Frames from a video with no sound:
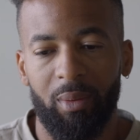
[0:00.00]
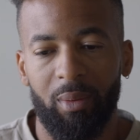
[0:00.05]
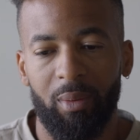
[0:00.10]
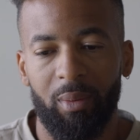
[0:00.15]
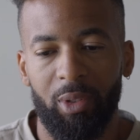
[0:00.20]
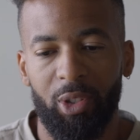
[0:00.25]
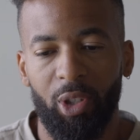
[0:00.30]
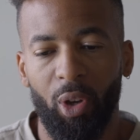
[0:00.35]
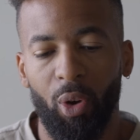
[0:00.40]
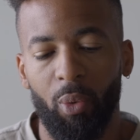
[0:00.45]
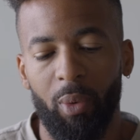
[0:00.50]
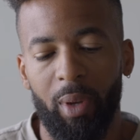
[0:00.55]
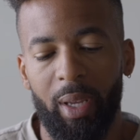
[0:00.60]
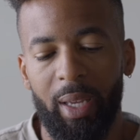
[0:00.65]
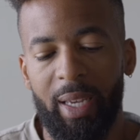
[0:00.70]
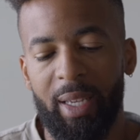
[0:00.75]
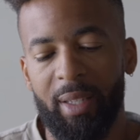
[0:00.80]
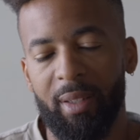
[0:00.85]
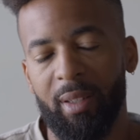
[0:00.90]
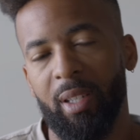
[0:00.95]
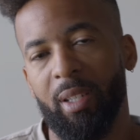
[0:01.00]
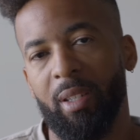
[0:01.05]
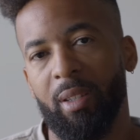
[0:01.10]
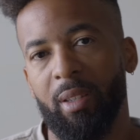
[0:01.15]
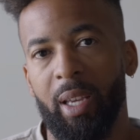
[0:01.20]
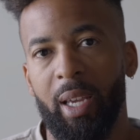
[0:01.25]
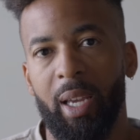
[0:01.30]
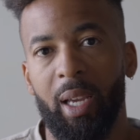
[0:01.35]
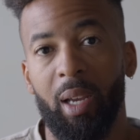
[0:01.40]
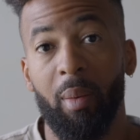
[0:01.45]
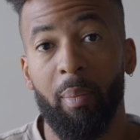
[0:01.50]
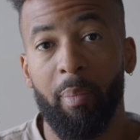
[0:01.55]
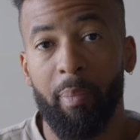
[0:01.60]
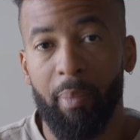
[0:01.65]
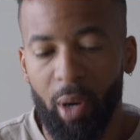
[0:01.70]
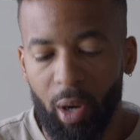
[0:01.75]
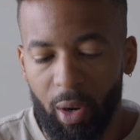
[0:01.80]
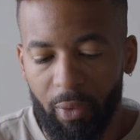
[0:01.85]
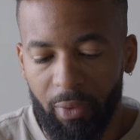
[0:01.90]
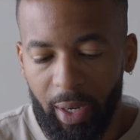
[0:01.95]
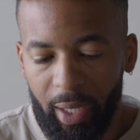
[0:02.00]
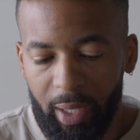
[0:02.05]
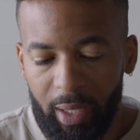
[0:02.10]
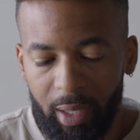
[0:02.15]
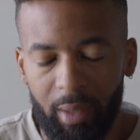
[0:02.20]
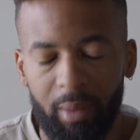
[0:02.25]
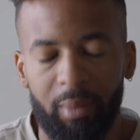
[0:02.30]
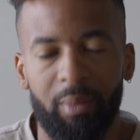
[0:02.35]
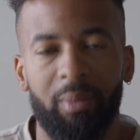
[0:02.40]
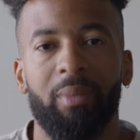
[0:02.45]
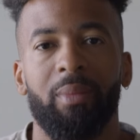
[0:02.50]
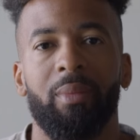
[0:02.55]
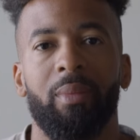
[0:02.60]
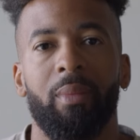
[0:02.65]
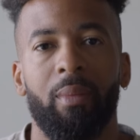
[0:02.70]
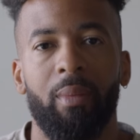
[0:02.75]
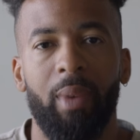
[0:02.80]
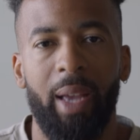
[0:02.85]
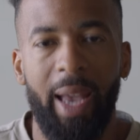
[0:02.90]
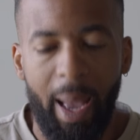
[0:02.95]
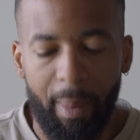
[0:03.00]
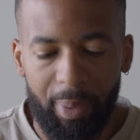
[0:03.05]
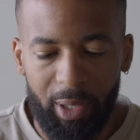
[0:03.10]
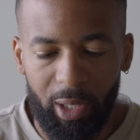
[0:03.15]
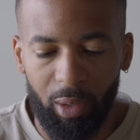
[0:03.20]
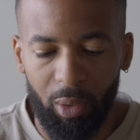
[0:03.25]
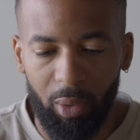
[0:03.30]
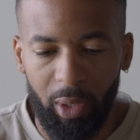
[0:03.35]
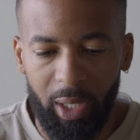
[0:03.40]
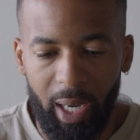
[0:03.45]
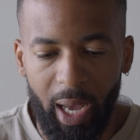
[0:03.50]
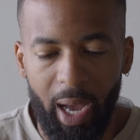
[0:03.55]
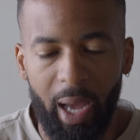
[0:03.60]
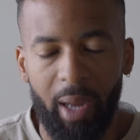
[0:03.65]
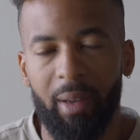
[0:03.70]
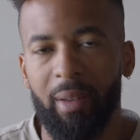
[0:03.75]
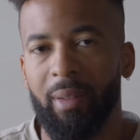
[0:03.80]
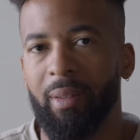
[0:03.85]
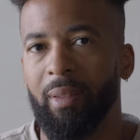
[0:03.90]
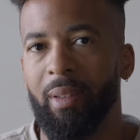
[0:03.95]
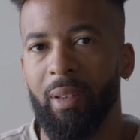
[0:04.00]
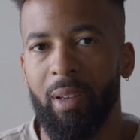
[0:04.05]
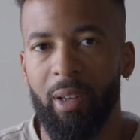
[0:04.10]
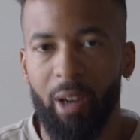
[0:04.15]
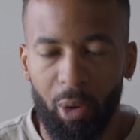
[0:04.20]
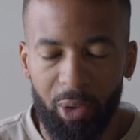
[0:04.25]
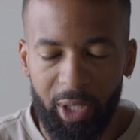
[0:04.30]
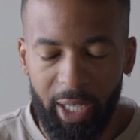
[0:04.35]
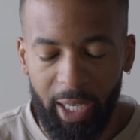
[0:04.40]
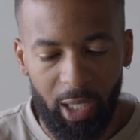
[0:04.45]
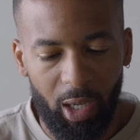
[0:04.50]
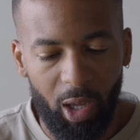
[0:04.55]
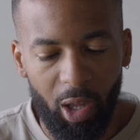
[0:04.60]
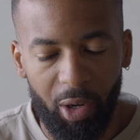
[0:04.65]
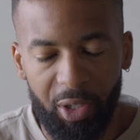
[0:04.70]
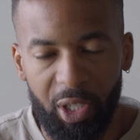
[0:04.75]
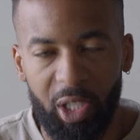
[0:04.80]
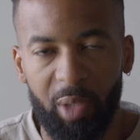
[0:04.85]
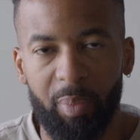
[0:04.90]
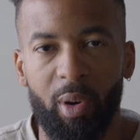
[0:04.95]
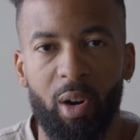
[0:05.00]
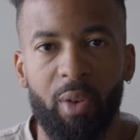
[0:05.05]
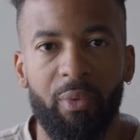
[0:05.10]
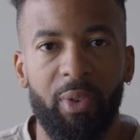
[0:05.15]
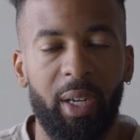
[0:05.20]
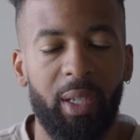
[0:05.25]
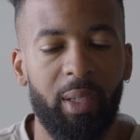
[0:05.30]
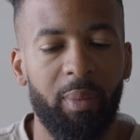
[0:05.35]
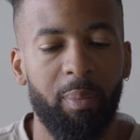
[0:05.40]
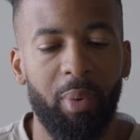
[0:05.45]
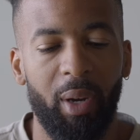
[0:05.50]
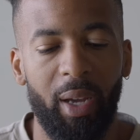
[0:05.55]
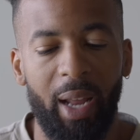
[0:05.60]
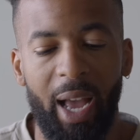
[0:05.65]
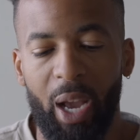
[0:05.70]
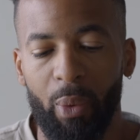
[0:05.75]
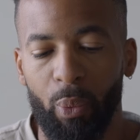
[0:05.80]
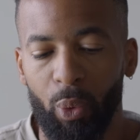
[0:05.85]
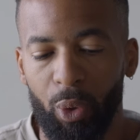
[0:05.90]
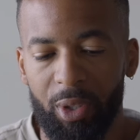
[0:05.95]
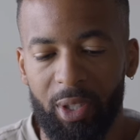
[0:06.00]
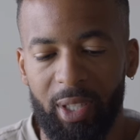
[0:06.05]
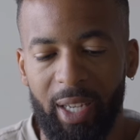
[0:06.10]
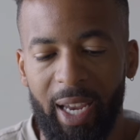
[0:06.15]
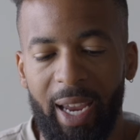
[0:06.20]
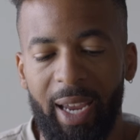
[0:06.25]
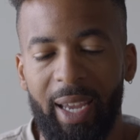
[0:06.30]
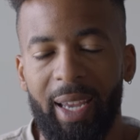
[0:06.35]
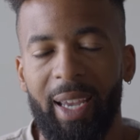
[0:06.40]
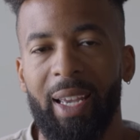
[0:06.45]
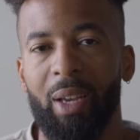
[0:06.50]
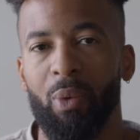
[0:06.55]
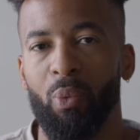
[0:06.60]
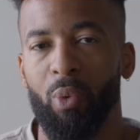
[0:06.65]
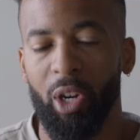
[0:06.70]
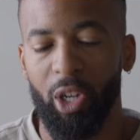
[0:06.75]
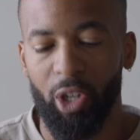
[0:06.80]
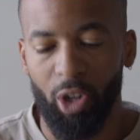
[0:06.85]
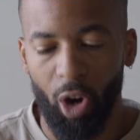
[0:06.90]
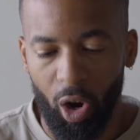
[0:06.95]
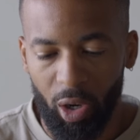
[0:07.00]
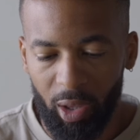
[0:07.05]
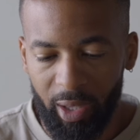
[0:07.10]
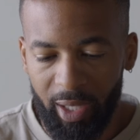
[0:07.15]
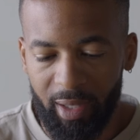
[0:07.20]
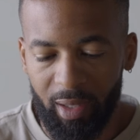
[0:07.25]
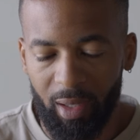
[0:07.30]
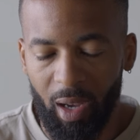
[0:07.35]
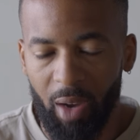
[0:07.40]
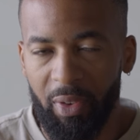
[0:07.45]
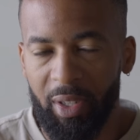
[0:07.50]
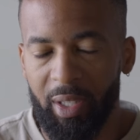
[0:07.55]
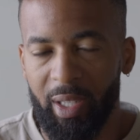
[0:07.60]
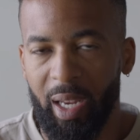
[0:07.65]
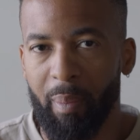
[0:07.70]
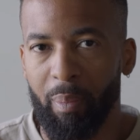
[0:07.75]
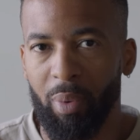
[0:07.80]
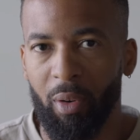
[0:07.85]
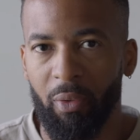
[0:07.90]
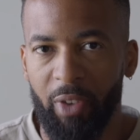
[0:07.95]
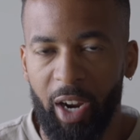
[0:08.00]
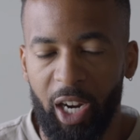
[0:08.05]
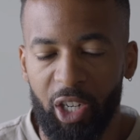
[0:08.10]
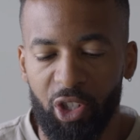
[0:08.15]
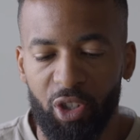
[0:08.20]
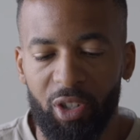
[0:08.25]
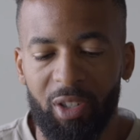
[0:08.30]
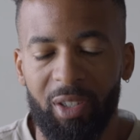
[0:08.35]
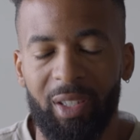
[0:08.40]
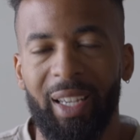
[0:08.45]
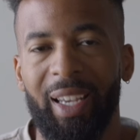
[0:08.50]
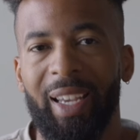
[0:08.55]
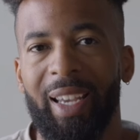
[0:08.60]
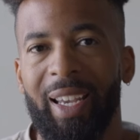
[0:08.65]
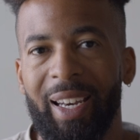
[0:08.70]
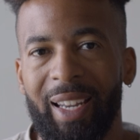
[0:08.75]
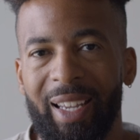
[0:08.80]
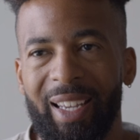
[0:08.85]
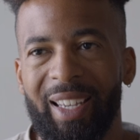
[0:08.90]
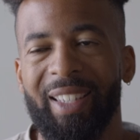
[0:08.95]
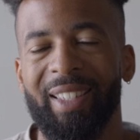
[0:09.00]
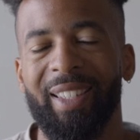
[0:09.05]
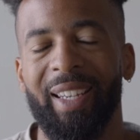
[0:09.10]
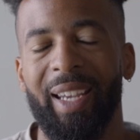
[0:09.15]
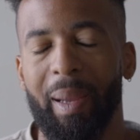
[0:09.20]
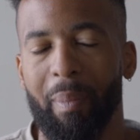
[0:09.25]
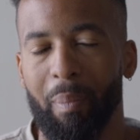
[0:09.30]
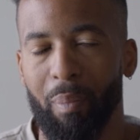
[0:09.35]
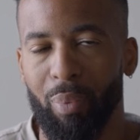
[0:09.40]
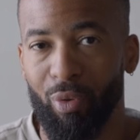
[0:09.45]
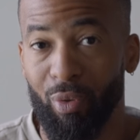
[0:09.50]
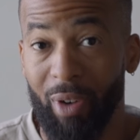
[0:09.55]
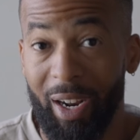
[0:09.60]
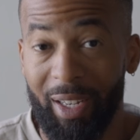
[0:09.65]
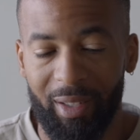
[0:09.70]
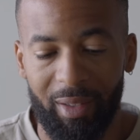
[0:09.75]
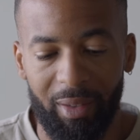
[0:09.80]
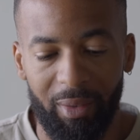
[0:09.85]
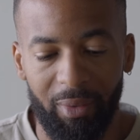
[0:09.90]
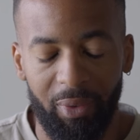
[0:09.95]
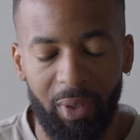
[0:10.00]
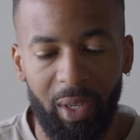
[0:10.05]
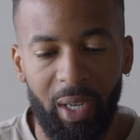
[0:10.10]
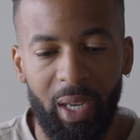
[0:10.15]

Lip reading: So is this thing perfect? Absolutely not. No technology is perfect, but I will say, regardless of its imperfections, it is impressive.